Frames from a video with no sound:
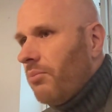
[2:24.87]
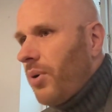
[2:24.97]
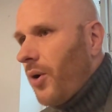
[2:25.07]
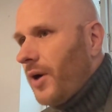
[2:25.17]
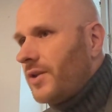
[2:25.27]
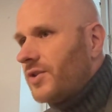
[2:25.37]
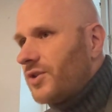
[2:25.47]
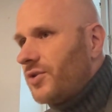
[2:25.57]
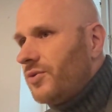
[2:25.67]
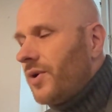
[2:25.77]
points
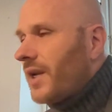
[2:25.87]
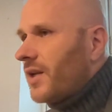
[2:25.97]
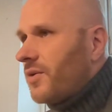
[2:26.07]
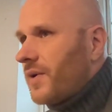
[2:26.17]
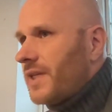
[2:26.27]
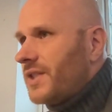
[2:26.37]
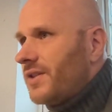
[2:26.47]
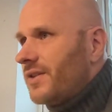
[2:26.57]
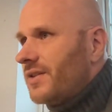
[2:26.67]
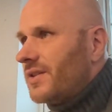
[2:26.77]
to and
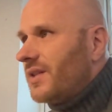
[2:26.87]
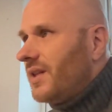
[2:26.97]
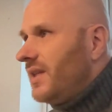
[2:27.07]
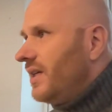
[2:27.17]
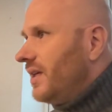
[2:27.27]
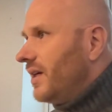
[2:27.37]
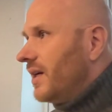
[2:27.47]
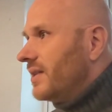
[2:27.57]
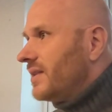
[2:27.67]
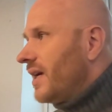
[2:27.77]
questions the
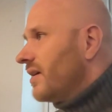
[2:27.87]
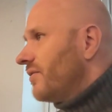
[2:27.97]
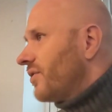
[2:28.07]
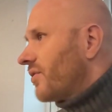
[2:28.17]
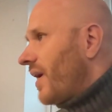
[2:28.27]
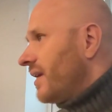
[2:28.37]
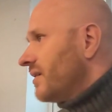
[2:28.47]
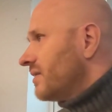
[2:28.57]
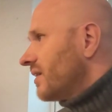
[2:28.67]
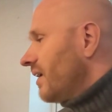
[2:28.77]
taken for
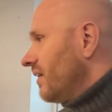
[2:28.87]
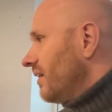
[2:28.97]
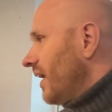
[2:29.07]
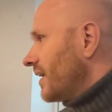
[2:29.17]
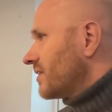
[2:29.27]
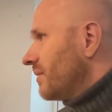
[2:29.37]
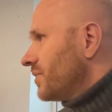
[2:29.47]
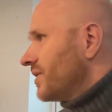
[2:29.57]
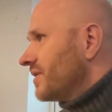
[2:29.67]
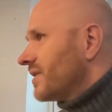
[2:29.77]
granted
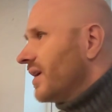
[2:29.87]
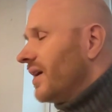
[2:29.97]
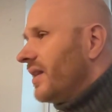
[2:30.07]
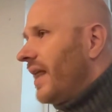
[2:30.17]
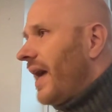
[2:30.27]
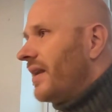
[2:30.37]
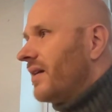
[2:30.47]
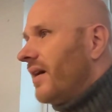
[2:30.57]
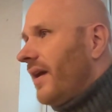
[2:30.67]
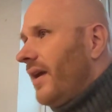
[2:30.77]
assumptions that
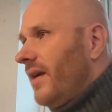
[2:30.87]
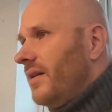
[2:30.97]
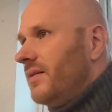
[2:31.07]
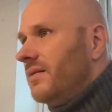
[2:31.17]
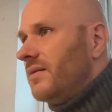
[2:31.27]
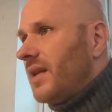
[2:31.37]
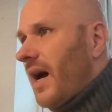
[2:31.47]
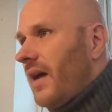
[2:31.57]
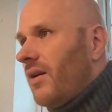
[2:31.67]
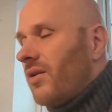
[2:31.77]
a
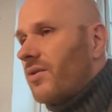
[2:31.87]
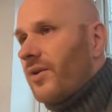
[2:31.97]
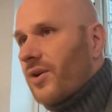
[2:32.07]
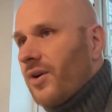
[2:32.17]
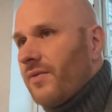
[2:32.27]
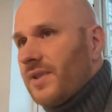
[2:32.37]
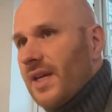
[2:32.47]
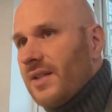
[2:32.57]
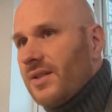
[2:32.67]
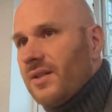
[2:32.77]
dialogue or a
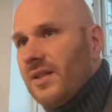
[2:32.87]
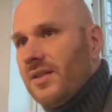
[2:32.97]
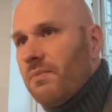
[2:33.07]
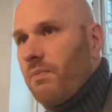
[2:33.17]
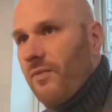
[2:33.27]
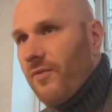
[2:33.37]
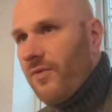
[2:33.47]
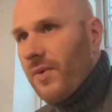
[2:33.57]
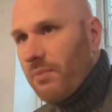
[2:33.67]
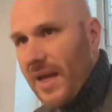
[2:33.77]
conversation is
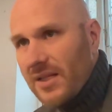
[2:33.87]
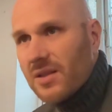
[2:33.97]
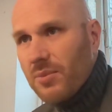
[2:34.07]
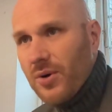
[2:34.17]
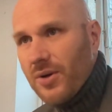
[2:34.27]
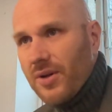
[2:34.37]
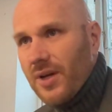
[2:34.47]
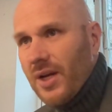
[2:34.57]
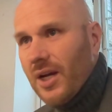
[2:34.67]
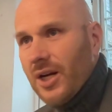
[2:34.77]
based upon.
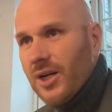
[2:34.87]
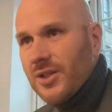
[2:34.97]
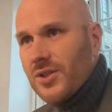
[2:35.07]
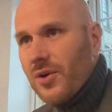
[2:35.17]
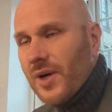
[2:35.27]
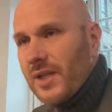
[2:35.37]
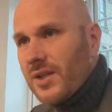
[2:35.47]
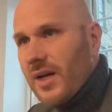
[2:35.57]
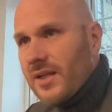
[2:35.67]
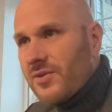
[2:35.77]
So
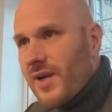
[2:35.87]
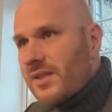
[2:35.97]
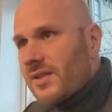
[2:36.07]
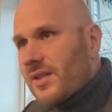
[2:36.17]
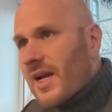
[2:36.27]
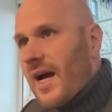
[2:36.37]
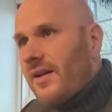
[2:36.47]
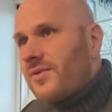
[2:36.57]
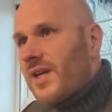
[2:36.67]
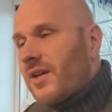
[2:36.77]
it addresses the
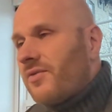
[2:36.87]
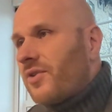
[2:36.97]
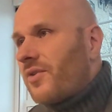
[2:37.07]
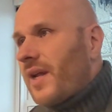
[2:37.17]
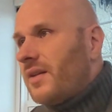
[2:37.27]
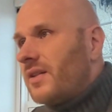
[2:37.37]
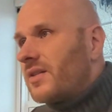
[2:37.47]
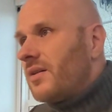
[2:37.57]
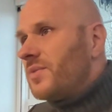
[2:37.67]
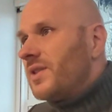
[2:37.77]
kind of taken for granted
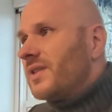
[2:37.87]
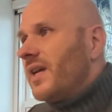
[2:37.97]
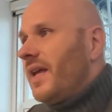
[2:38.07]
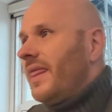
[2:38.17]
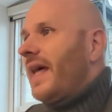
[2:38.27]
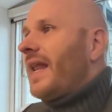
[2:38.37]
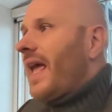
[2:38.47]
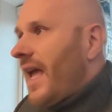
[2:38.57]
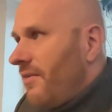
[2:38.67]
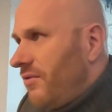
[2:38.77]
assumptions that
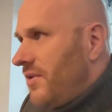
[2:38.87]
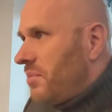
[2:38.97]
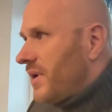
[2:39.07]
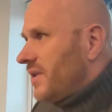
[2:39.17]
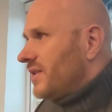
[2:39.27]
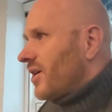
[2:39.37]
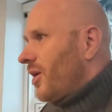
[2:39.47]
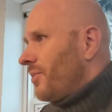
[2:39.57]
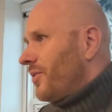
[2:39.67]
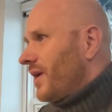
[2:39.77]
everybody is
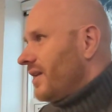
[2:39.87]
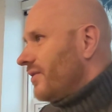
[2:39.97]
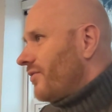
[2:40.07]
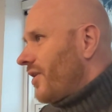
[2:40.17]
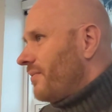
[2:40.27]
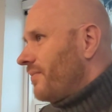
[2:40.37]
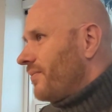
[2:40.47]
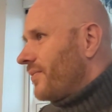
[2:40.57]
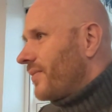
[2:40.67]
operating from.